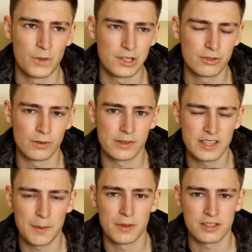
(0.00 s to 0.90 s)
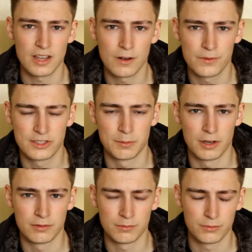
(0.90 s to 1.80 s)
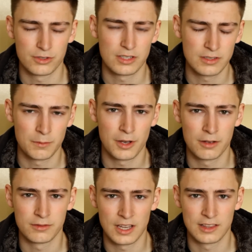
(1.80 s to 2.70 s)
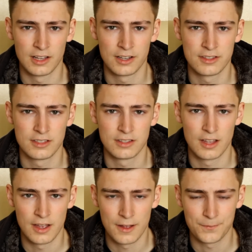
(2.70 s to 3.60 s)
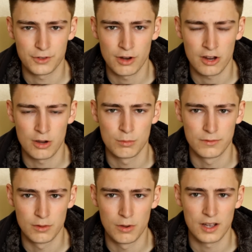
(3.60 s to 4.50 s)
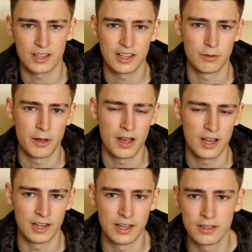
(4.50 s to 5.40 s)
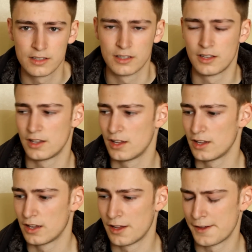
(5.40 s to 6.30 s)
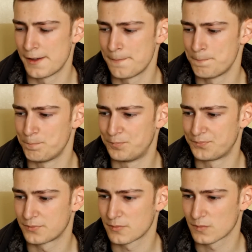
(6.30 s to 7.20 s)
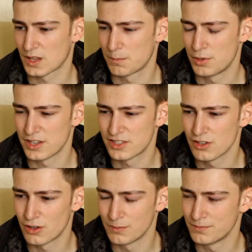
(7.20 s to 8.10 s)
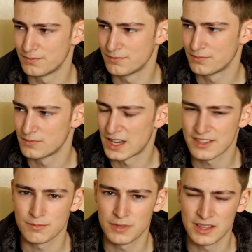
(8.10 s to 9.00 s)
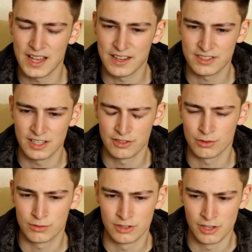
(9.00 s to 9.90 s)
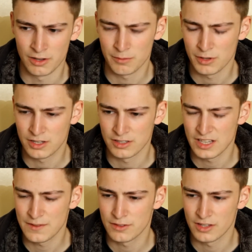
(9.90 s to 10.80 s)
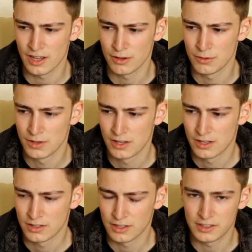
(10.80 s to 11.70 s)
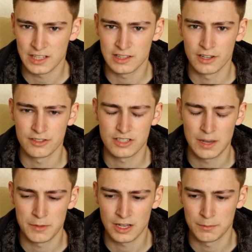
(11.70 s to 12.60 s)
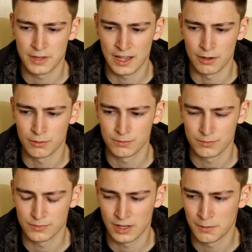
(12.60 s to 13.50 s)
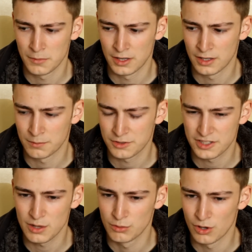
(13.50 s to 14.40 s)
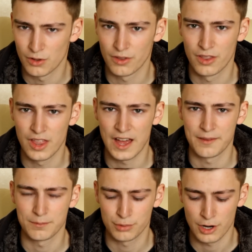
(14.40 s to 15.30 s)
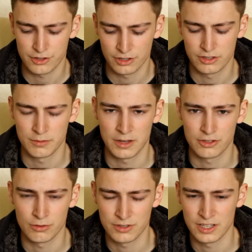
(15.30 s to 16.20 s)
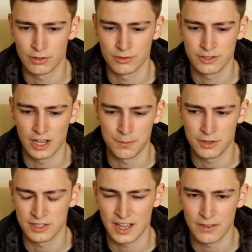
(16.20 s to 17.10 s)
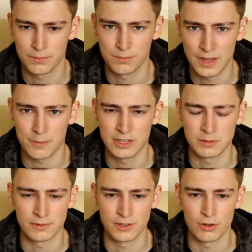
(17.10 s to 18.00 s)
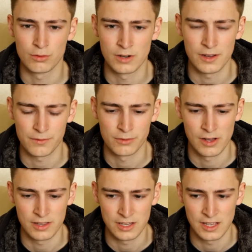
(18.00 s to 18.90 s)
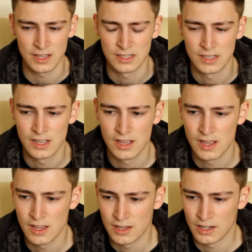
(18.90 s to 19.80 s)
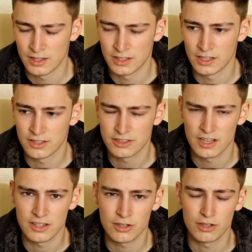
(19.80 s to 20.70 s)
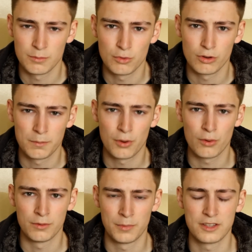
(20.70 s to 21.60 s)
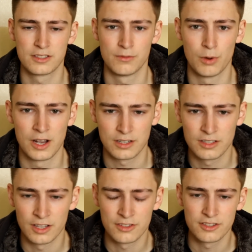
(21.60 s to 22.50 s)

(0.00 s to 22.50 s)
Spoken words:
sort of set myself some of my own deadlines and crack on with the work a little bit earlier. But it hasn't been that essential to do it, because even though the deadline's coming up now, I'm still not that pressured to make sure it's in on time, because I have kept up with it all right throughout the year, and certainly got the more important bits of work done.